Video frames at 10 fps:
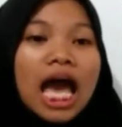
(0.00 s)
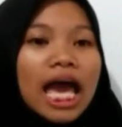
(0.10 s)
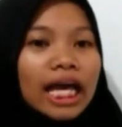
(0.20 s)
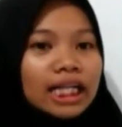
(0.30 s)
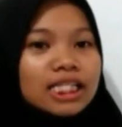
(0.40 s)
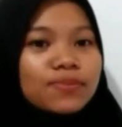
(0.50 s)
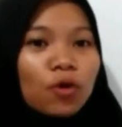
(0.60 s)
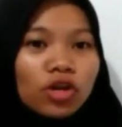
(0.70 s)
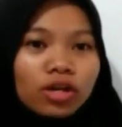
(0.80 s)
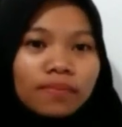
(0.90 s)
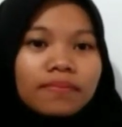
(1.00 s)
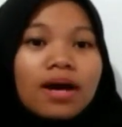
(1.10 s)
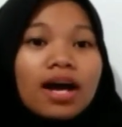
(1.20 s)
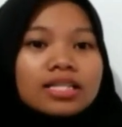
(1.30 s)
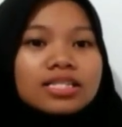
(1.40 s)
English phonemes
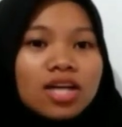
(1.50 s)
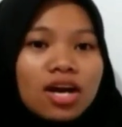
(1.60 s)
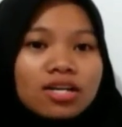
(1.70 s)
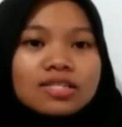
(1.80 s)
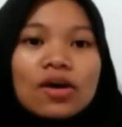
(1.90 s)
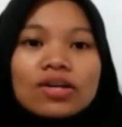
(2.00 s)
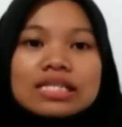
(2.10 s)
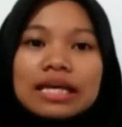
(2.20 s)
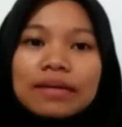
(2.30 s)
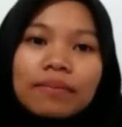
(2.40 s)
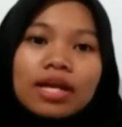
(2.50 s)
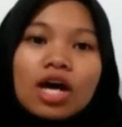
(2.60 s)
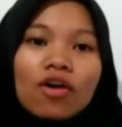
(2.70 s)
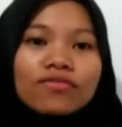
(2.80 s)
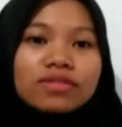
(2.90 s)
are chunks or segments
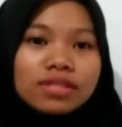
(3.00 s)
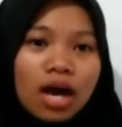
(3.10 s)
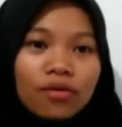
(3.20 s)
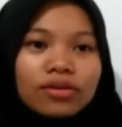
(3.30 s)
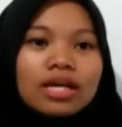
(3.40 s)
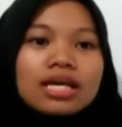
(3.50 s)
of sound,